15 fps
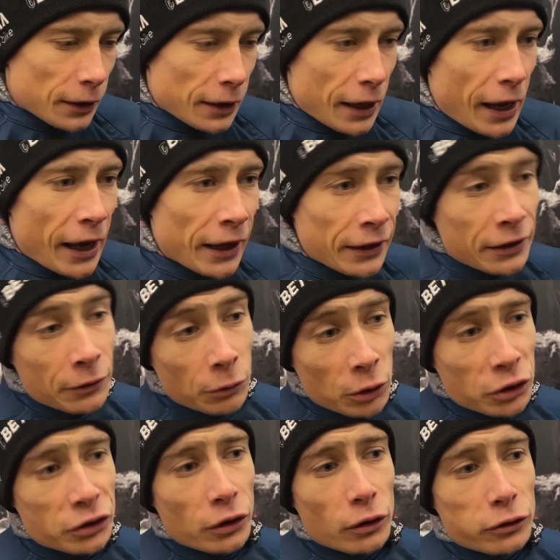And it
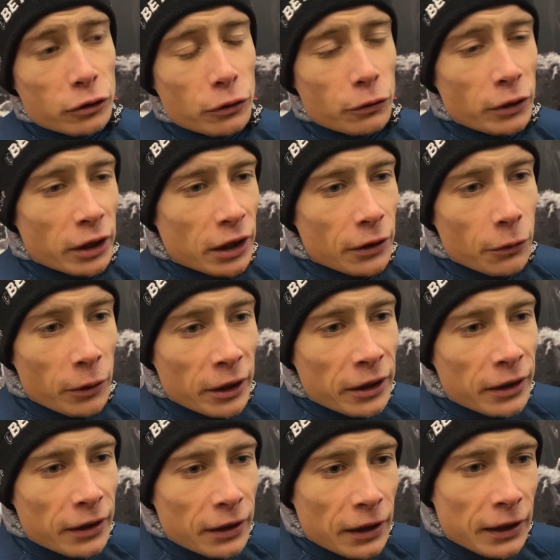was also really
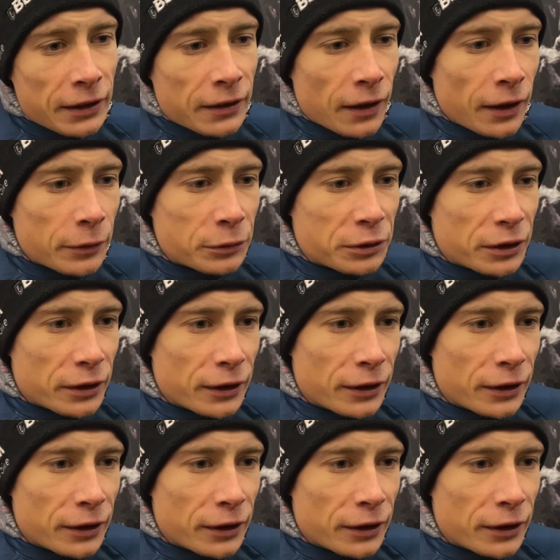windy at times.